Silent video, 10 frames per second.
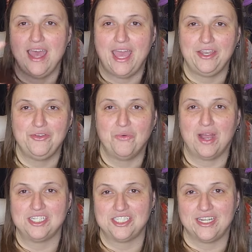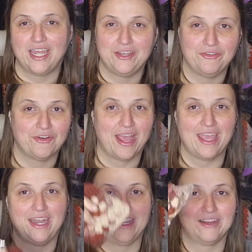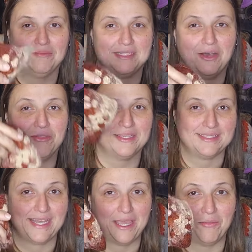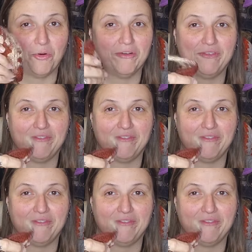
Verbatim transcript: and you wash it and you dry it and it comes out the same or if,